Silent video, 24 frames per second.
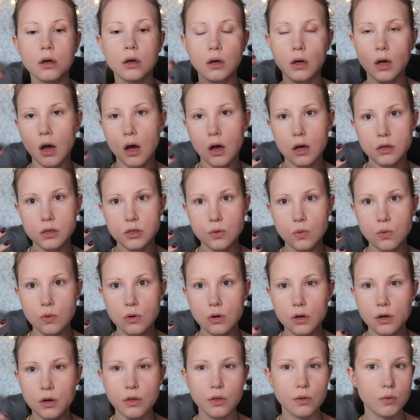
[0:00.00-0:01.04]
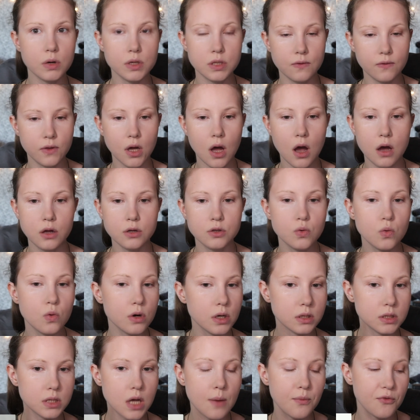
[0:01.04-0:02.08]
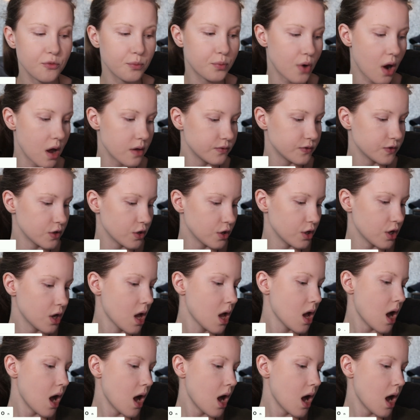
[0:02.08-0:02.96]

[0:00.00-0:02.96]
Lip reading: contour, the rest of the contour, and top of the bronzer.